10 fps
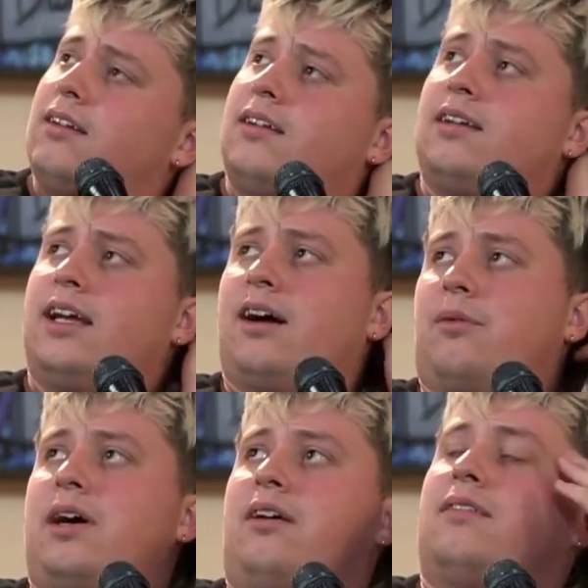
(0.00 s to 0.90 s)
Yeah,
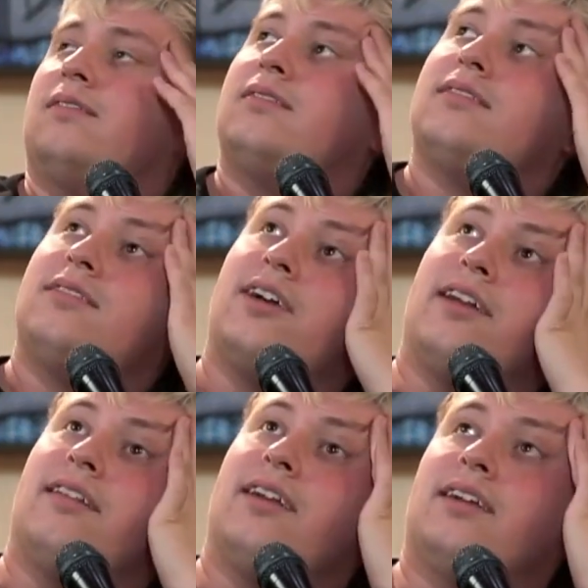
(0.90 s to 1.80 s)
wow. I'm trying
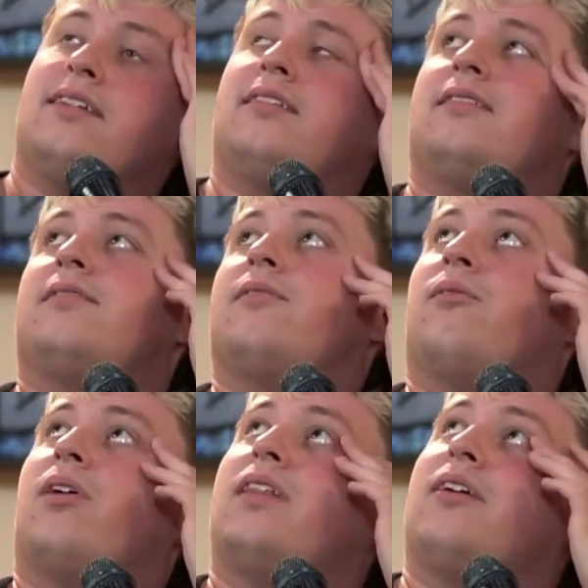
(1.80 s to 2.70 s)
to think
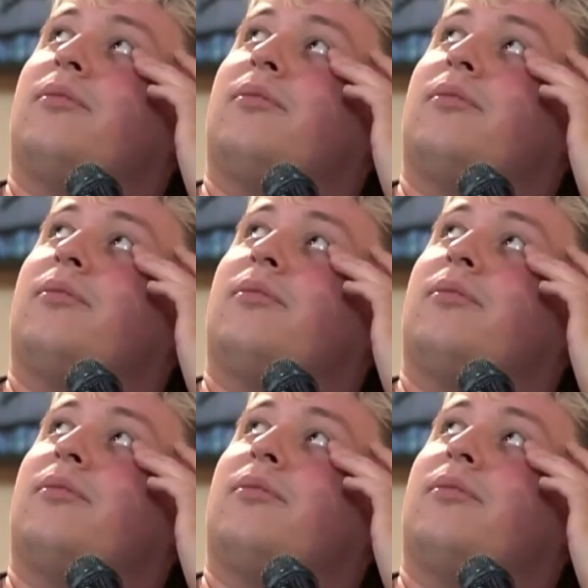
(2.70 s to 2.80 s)
what that would